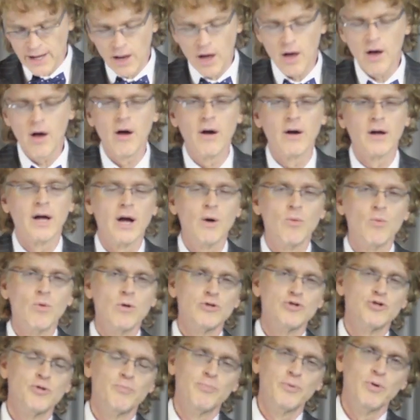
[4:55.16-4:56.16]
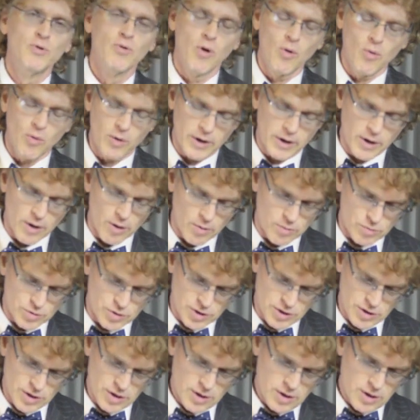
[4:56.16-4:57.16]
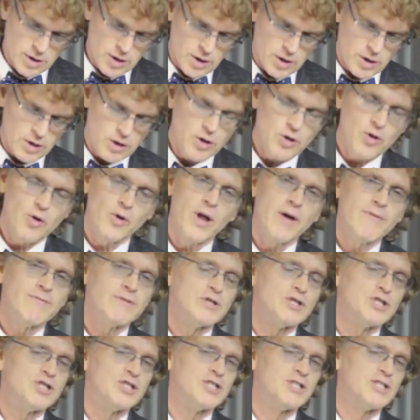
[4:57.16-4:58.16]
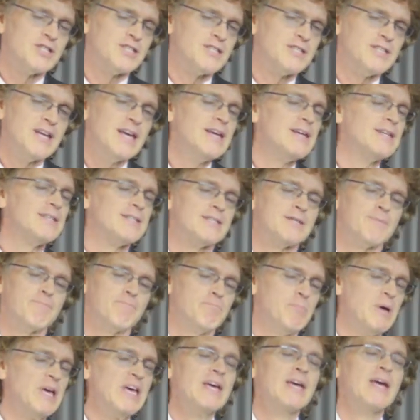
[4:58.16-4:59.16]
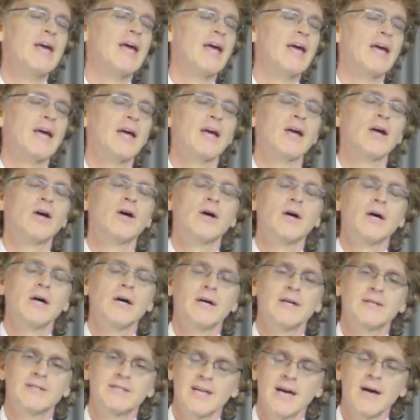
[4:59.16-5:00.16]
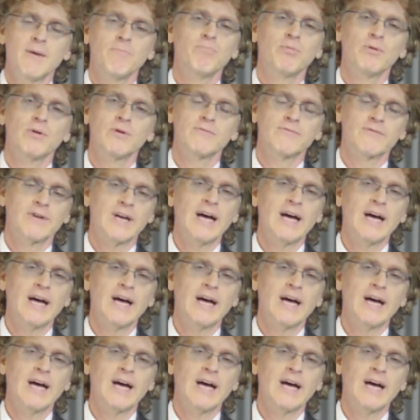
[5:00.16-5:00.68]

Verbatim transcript: long I worship you Holy Ghost you don't ever cease being a temple of